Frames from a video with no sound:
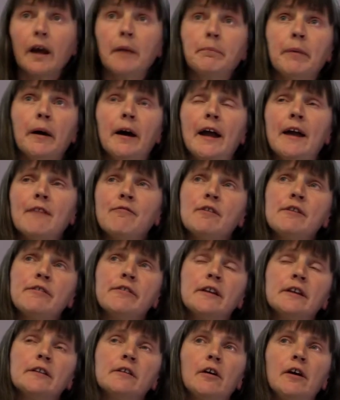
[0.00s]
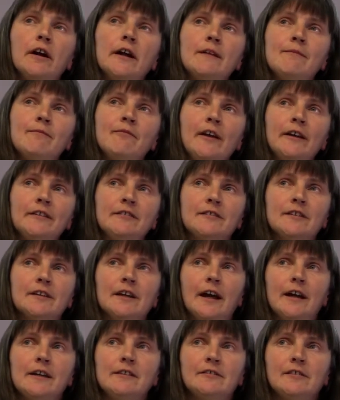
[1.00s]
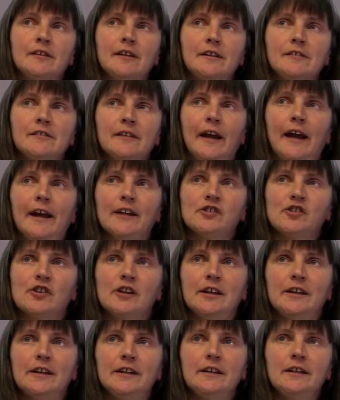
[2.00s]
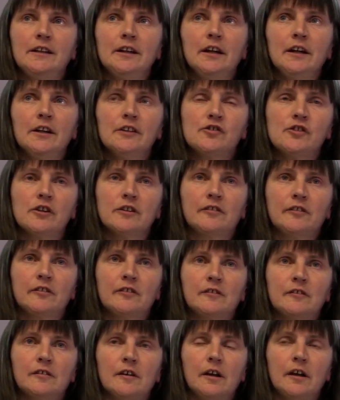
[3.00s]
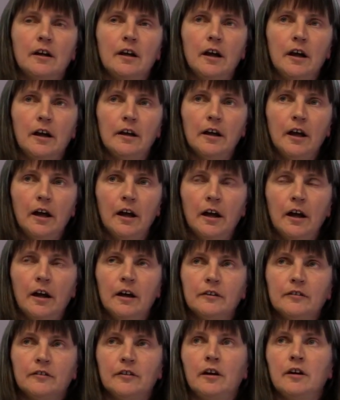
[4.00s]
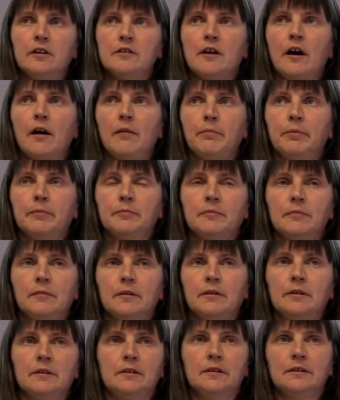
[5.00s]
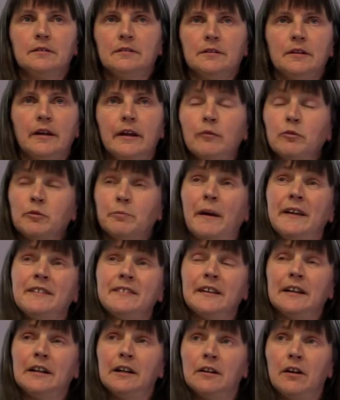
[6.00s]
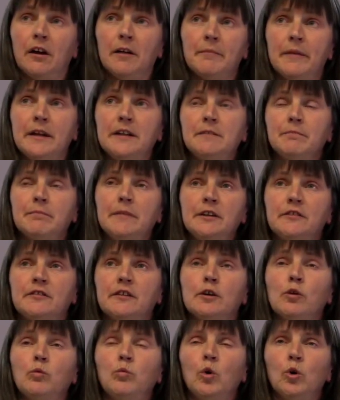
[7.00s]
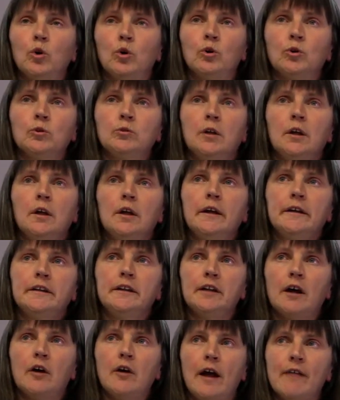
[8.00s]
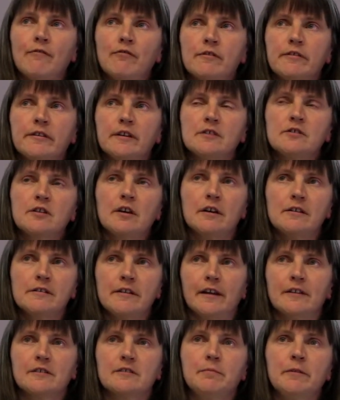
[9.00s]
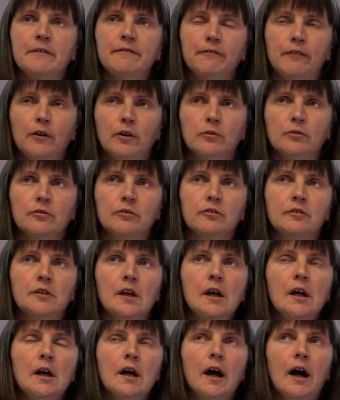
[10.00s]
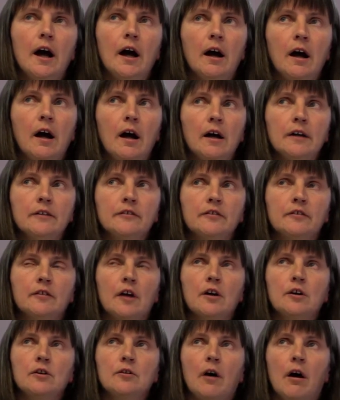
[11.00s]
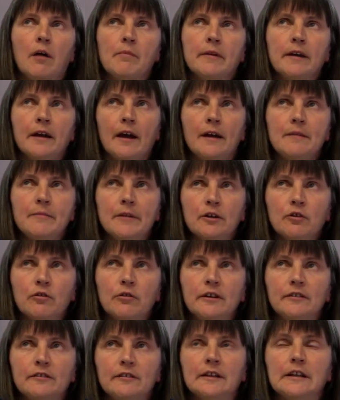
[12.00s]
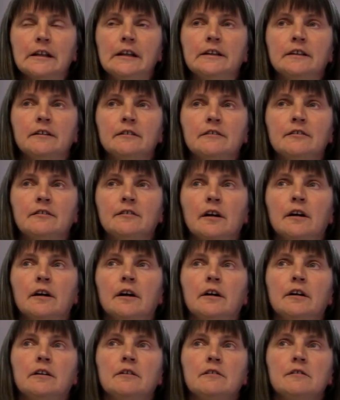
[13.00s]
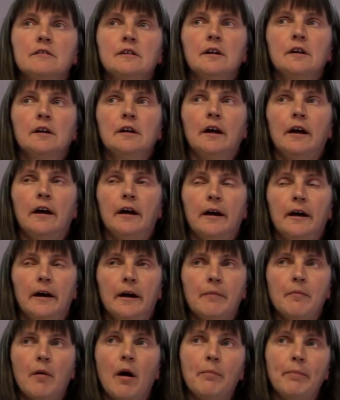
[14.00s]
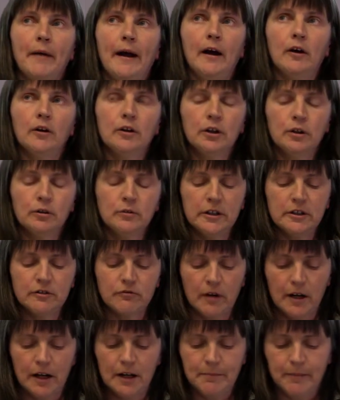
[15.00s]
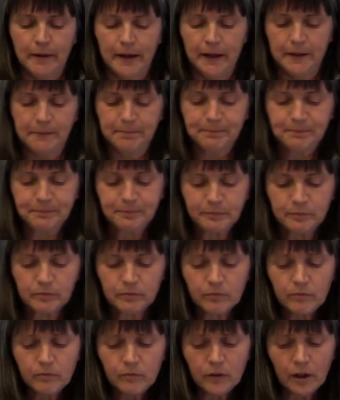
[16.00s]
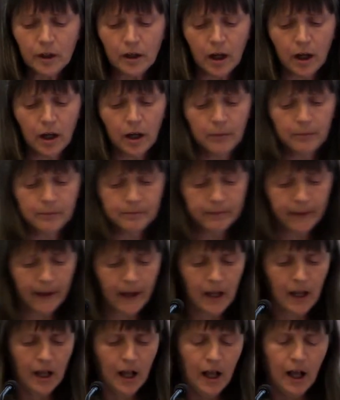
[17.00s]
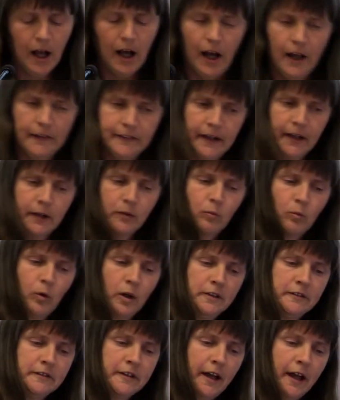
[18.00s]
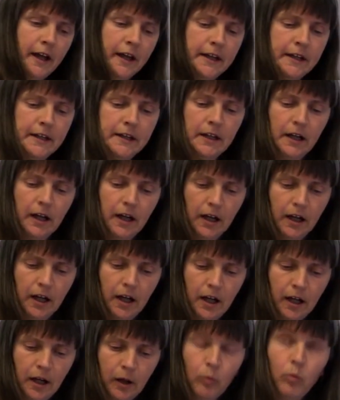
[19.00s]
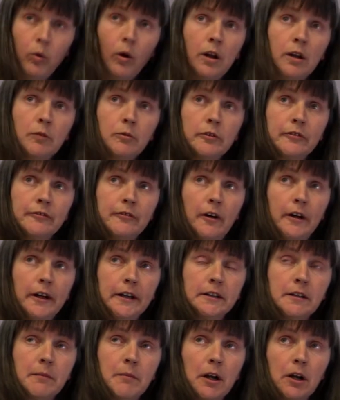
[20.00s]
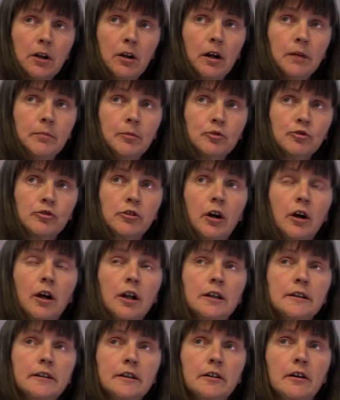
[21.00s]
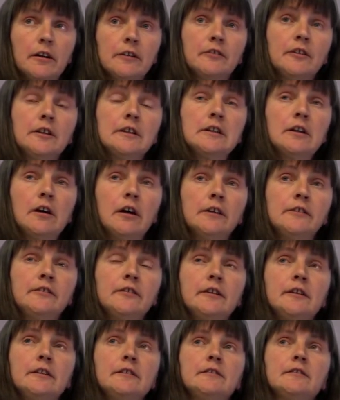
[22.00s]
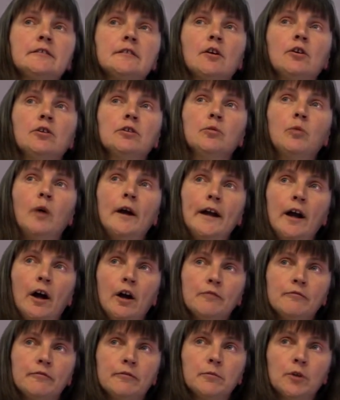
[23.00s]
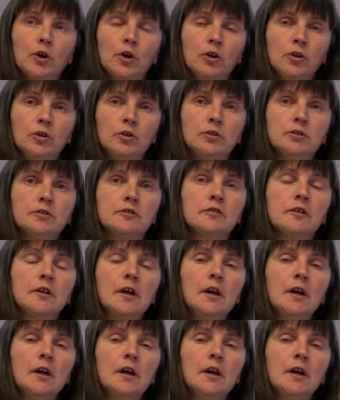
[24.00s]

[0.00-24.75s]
But everything that I investigated actually just turned up. It was basically like meeting a wall. You know, everything turned out to be false. And so I became increasingly concerned about who he'd really been. And then one day, while I was fighting the McLibel trial in the 1990s, on the way home from court,